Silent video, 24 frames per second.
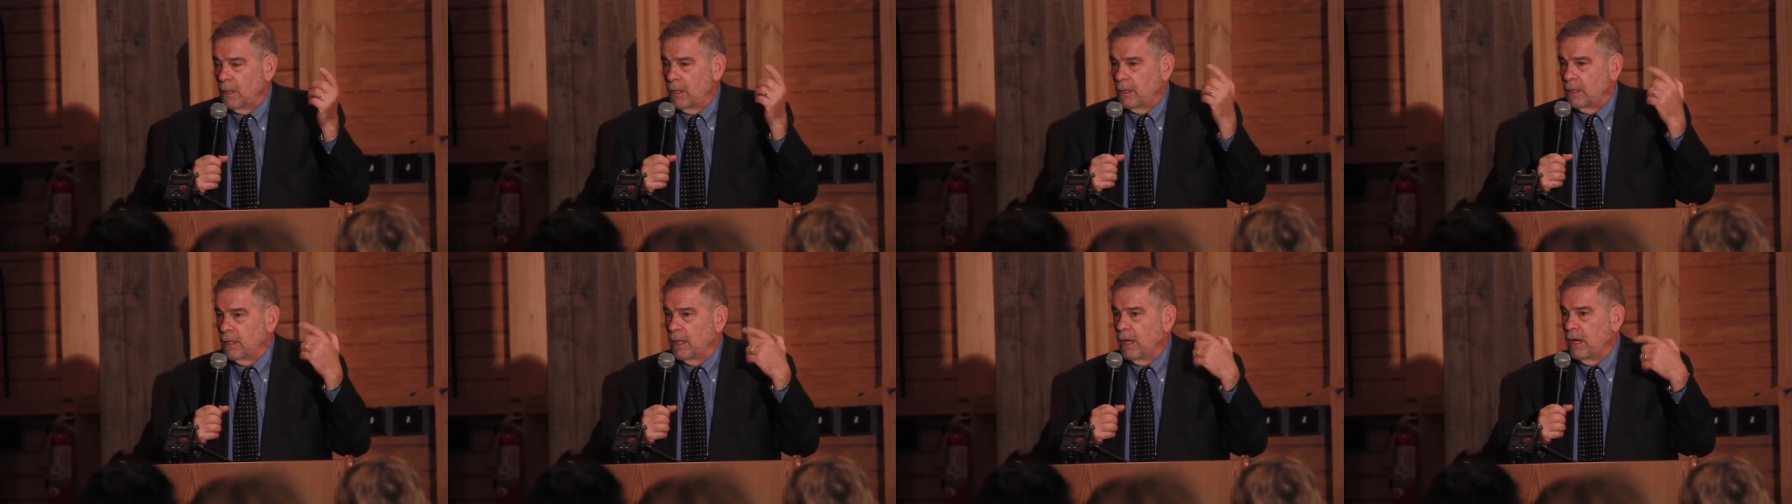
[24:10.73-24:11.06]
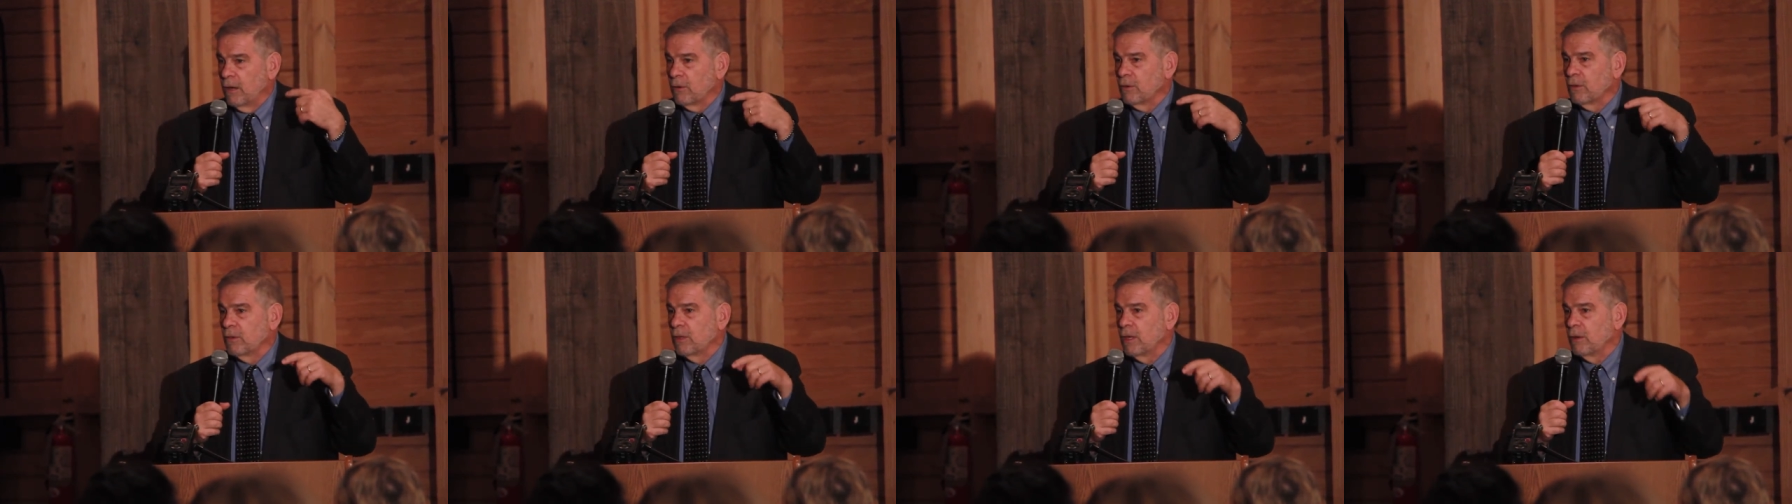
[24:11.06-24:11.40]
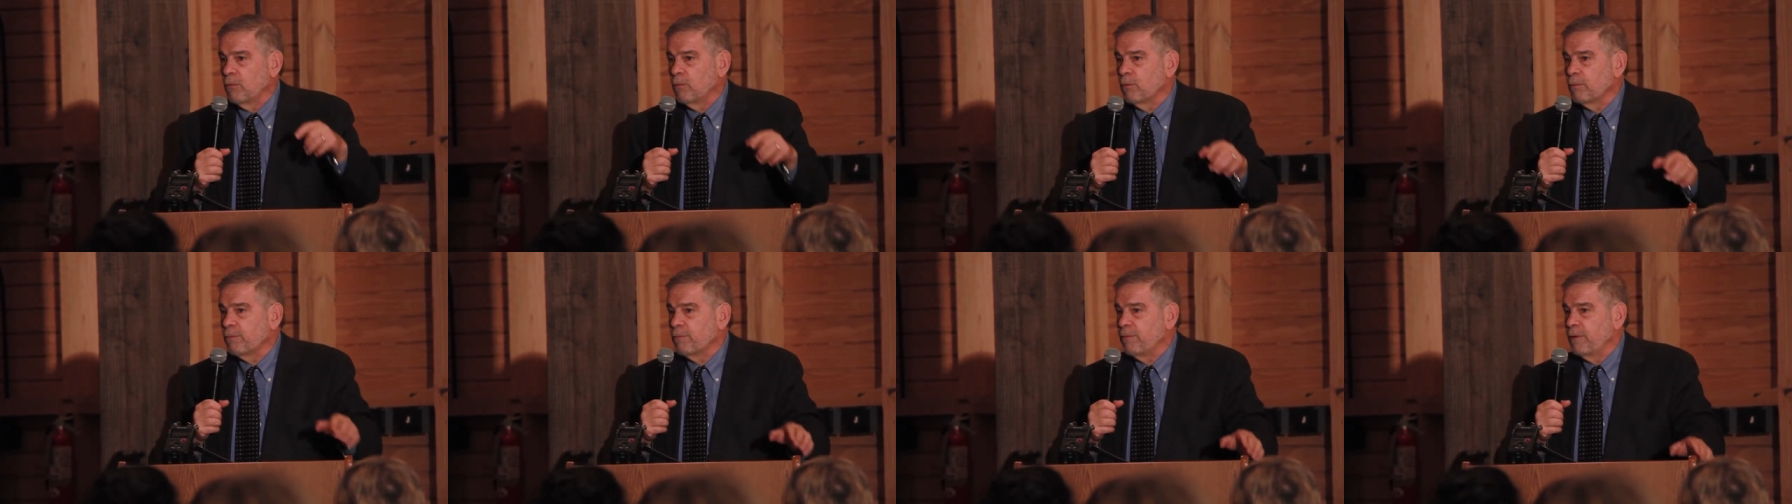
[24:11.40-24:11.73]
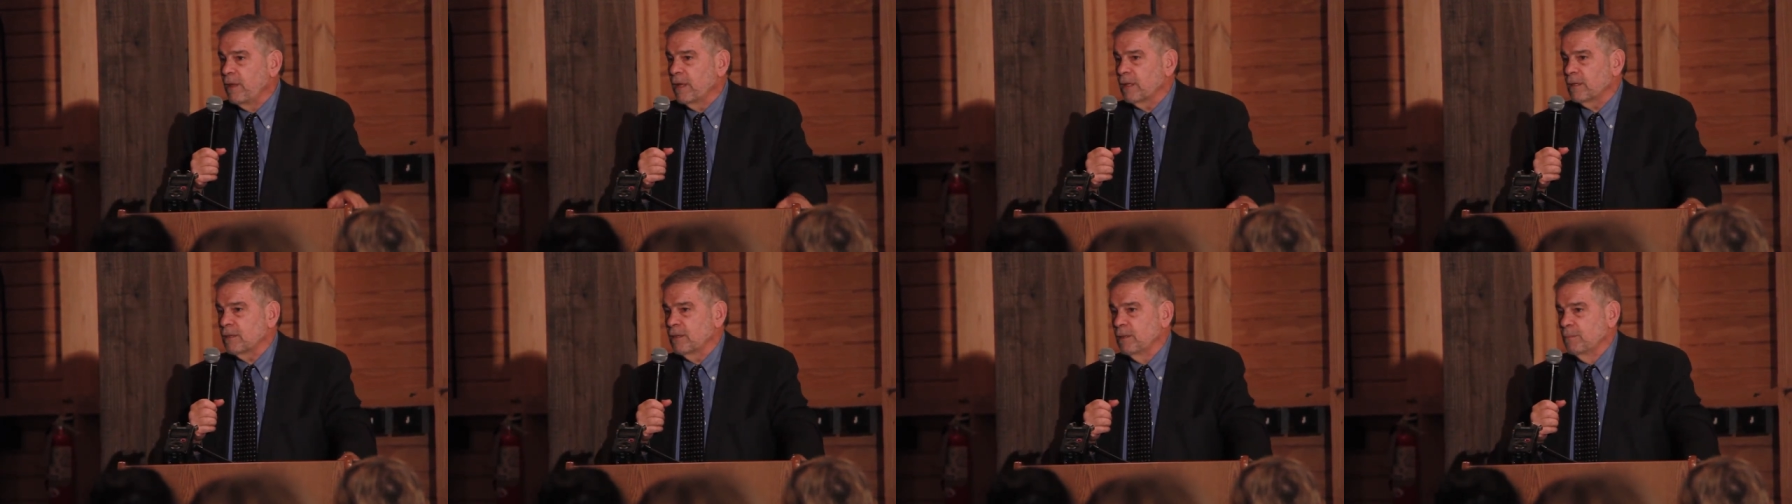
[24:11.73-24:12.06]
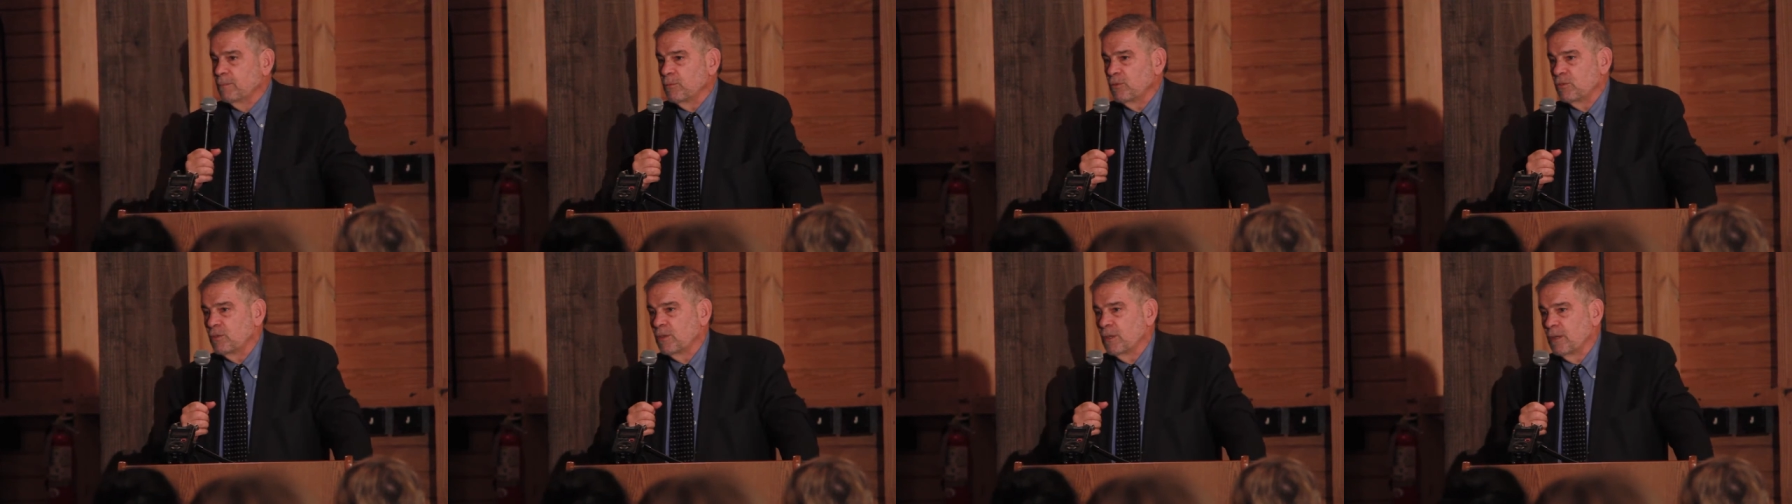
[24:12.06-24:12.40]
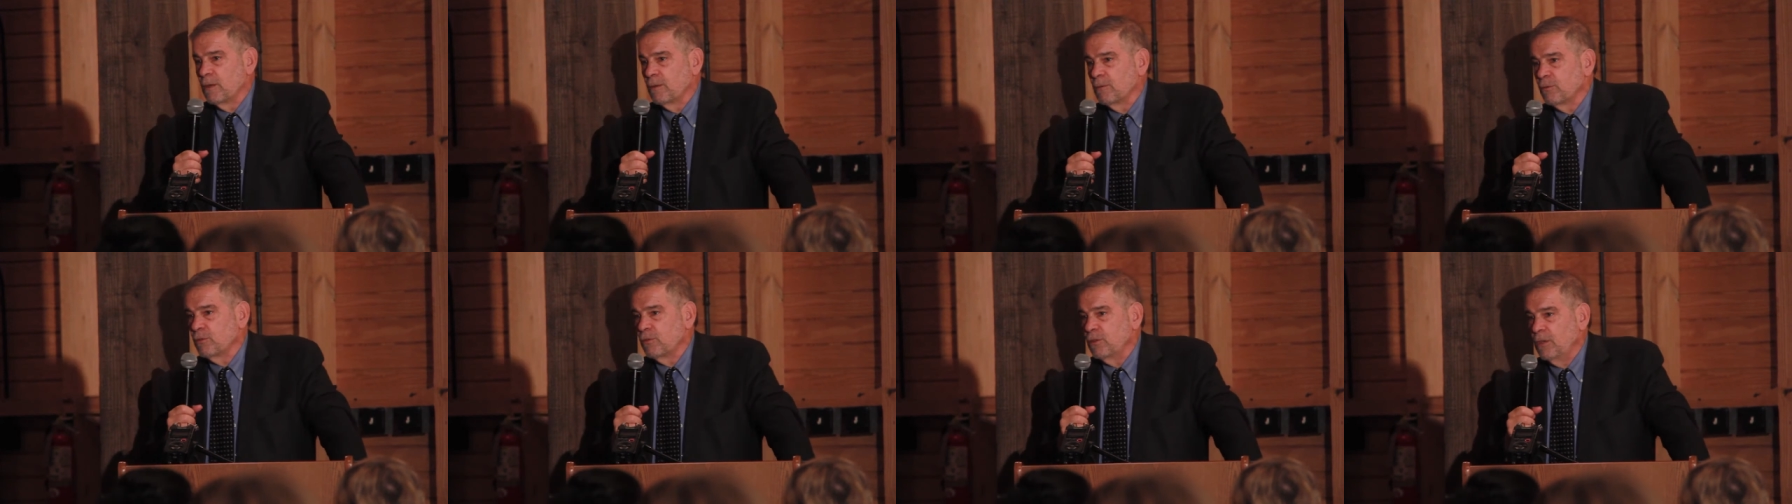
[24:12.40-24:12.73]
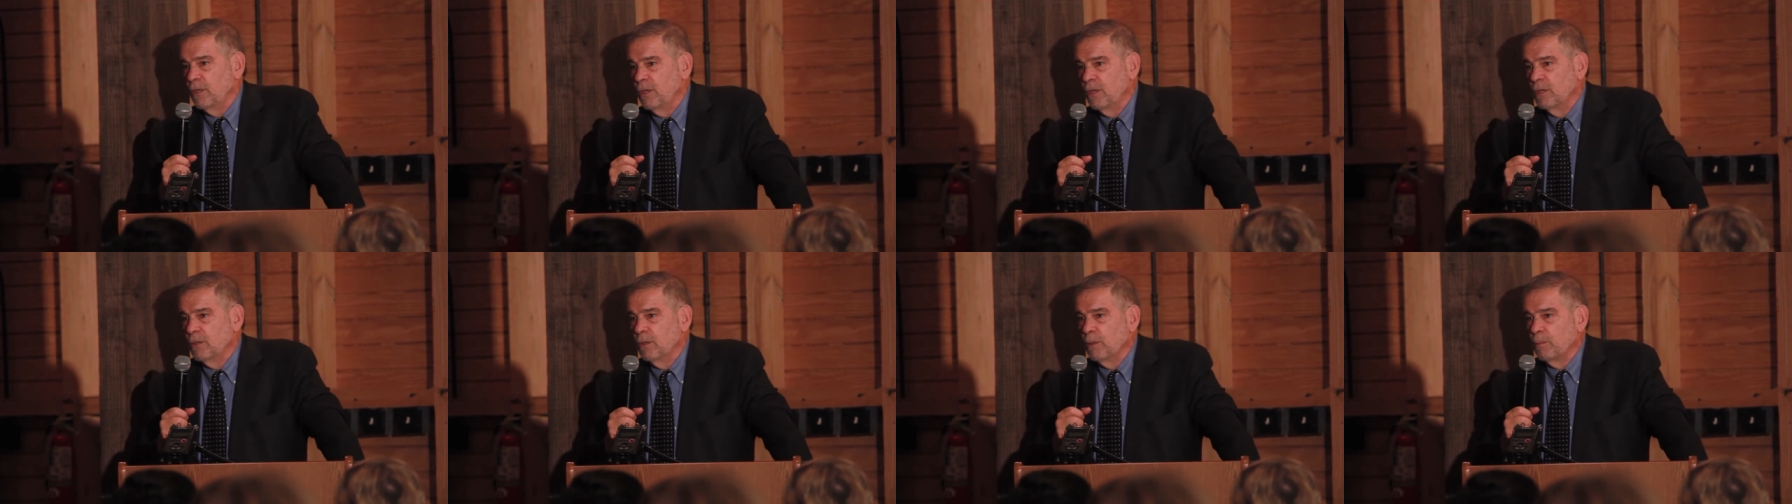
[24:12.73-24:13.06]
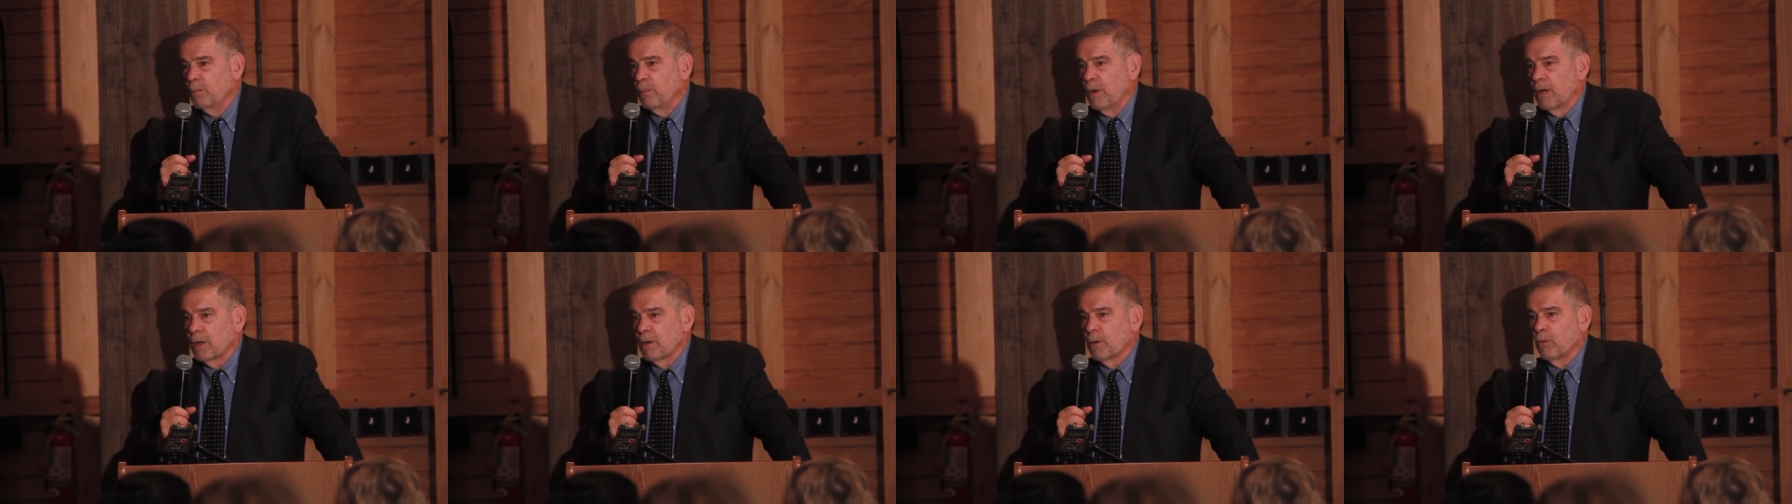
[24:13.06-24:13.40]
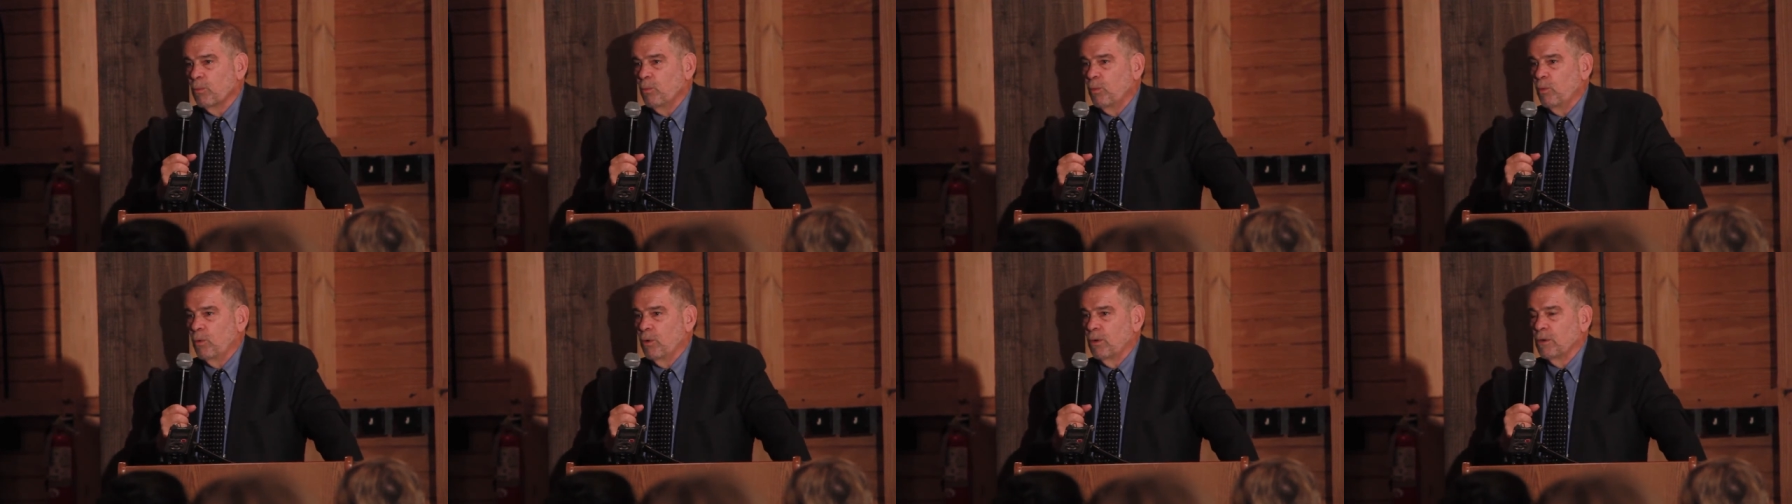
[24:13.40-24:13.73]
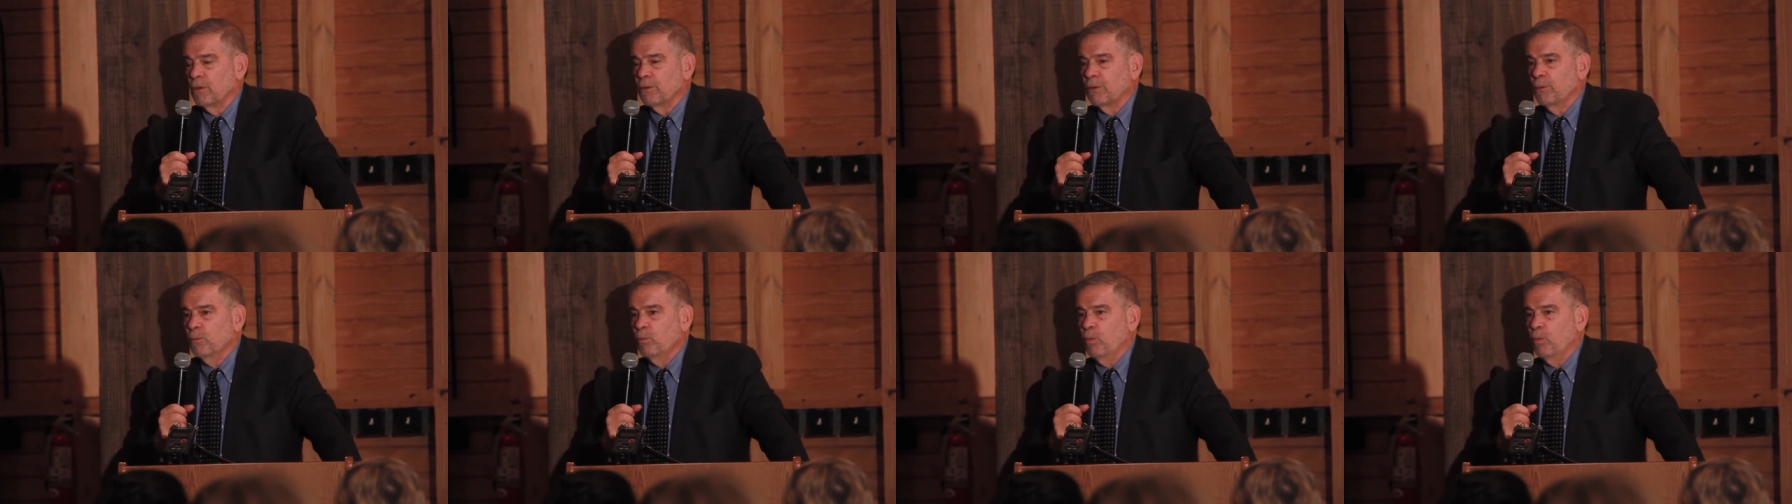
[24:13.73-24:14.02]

And how do they reflect themselves in the modern world?